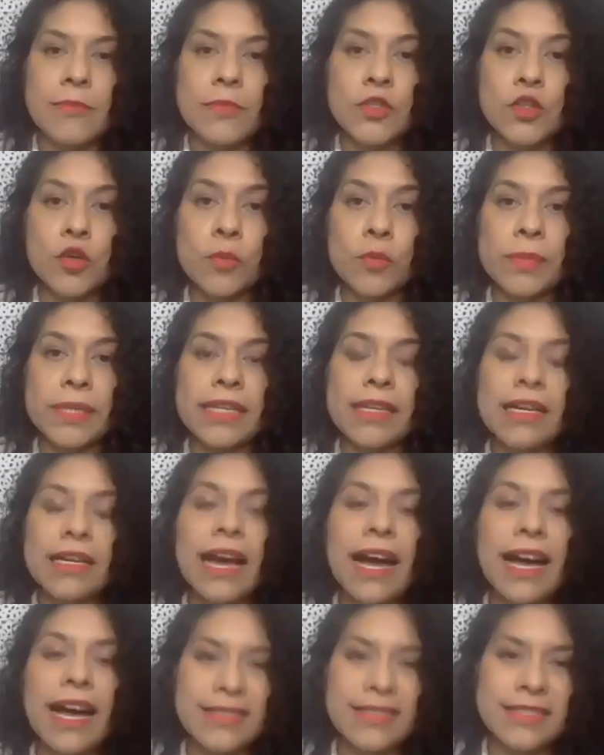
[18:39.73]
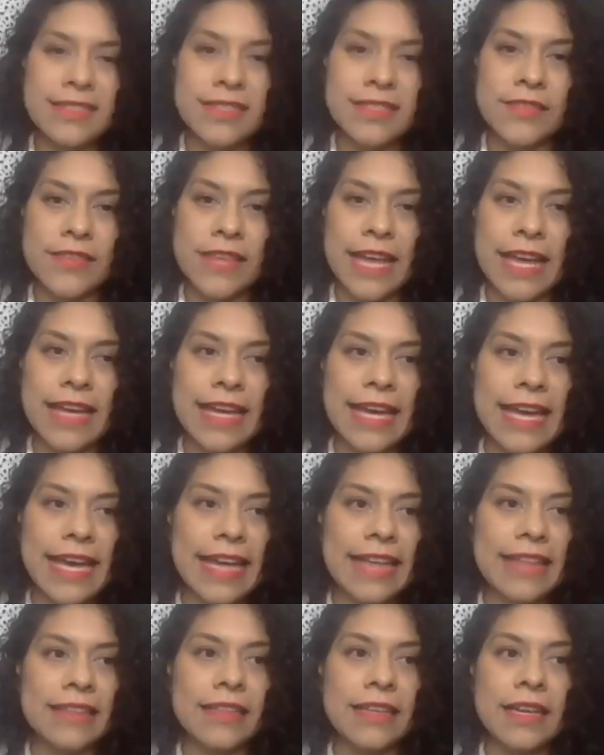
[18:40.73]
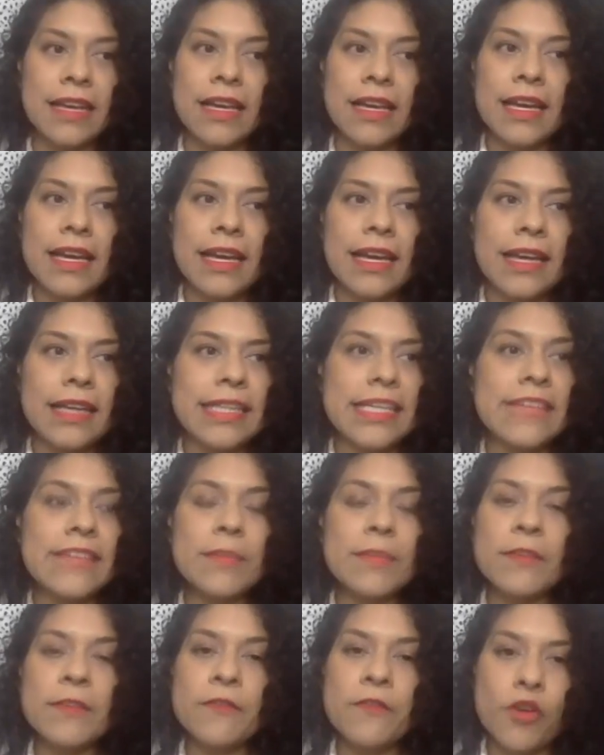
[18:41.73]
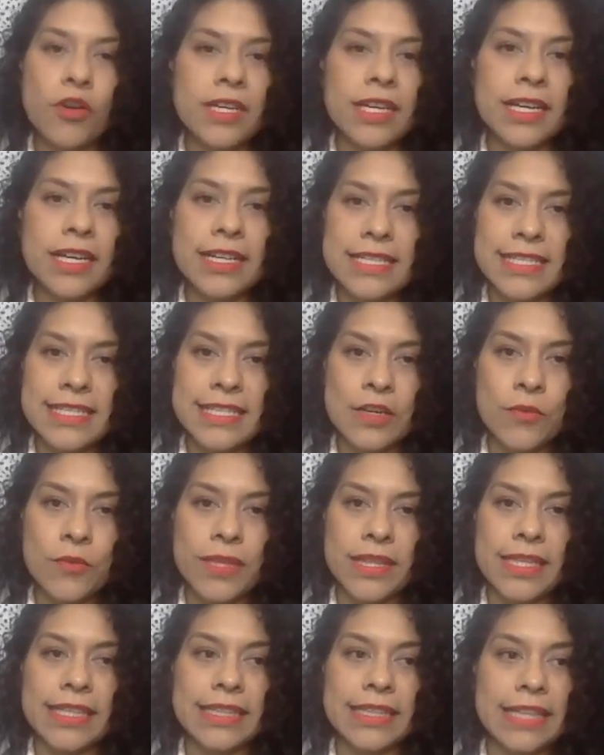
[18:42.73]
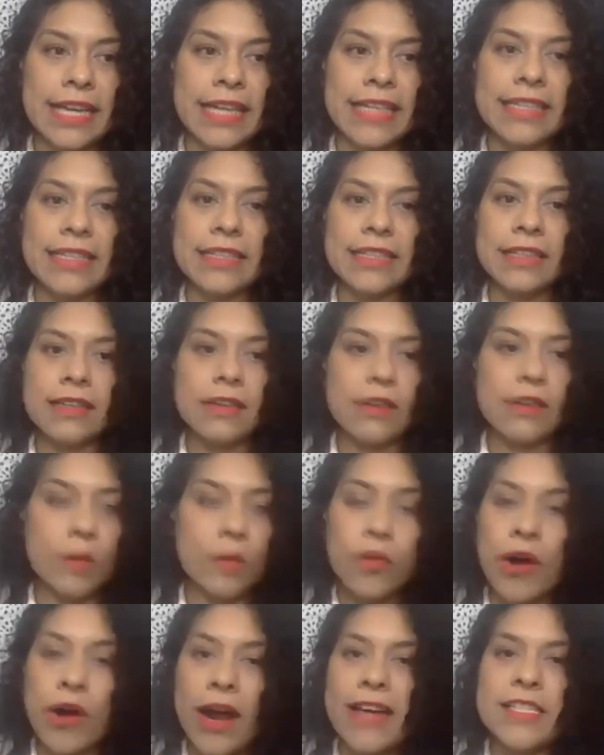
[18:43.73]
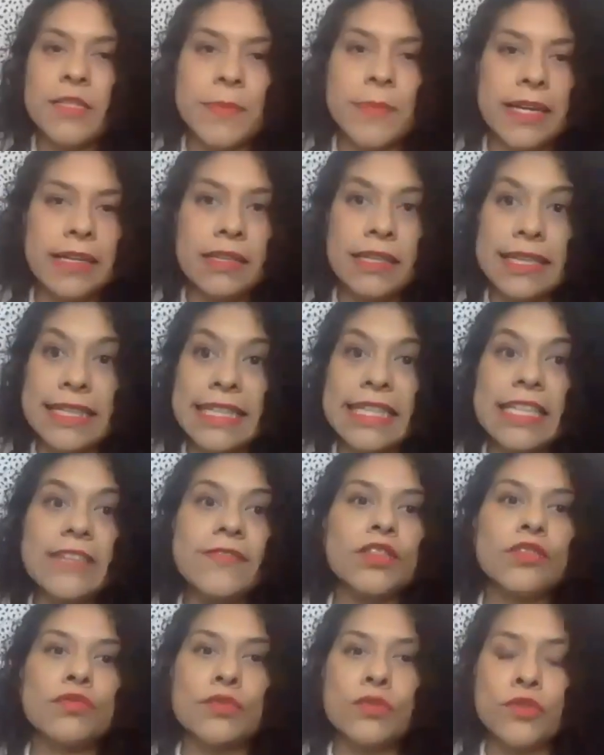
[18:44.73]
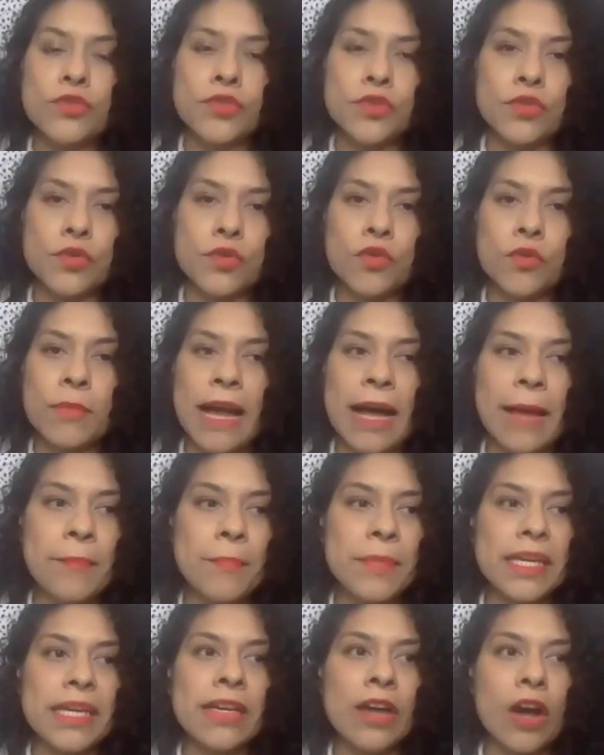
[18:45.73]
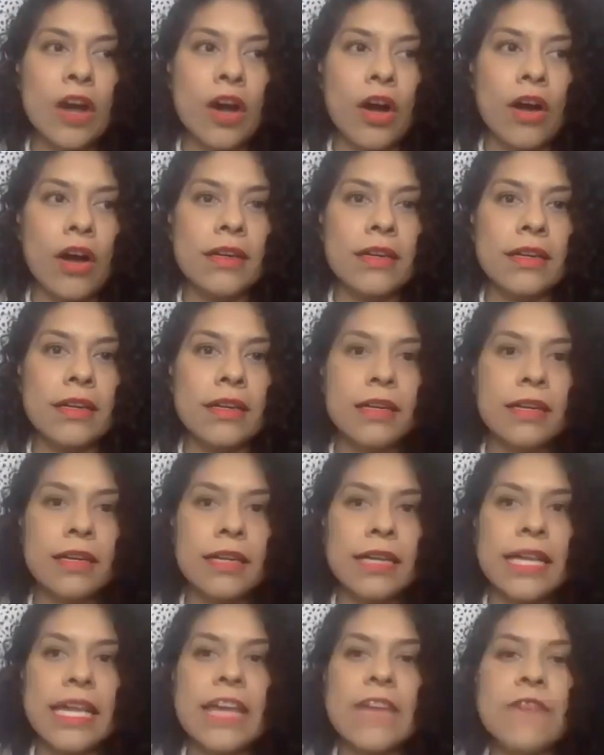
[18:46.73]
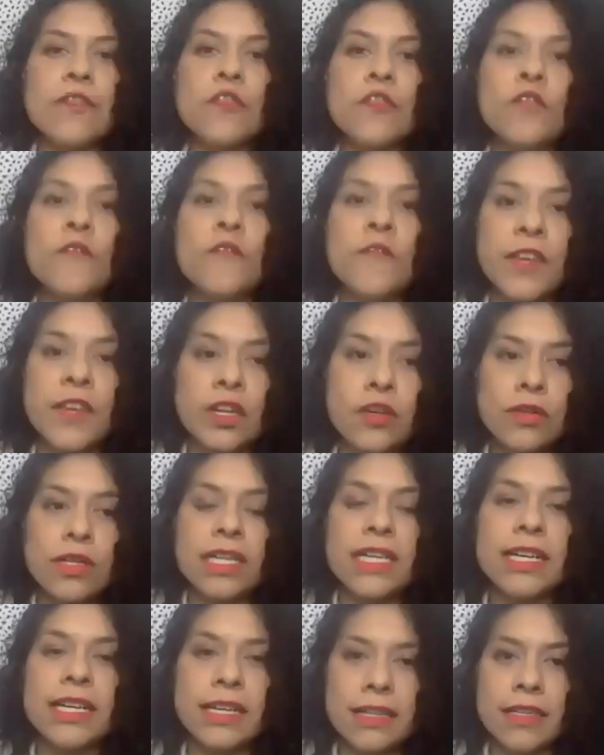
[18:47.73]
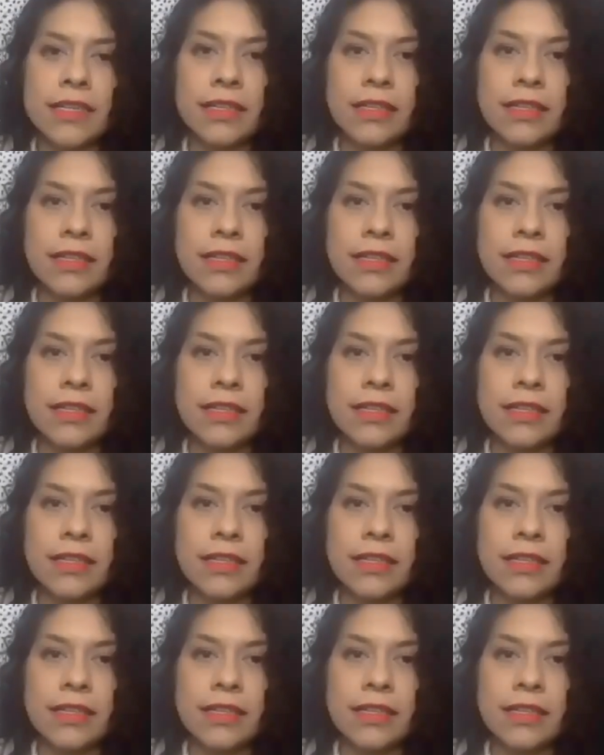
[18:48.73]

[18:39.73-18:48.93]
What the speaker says: So be conscious of that. And even before you're going to sit with a client or a prospect, even through Zoom, I'm big on, if you feel good,